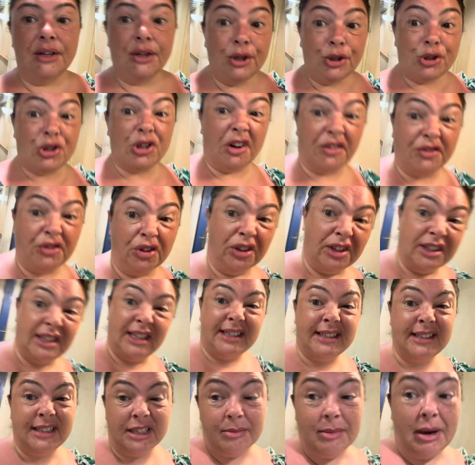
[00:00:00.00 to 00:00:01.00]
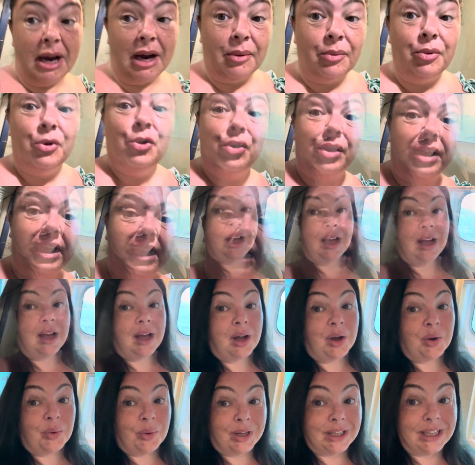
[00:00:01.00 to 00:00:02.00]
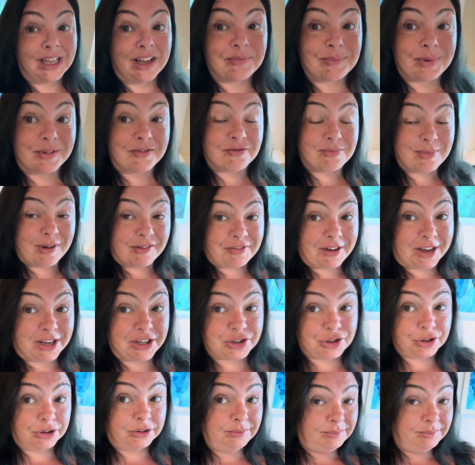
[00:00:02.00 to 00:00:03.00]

So I've done a decent amount of walking. Well, I've been for my facial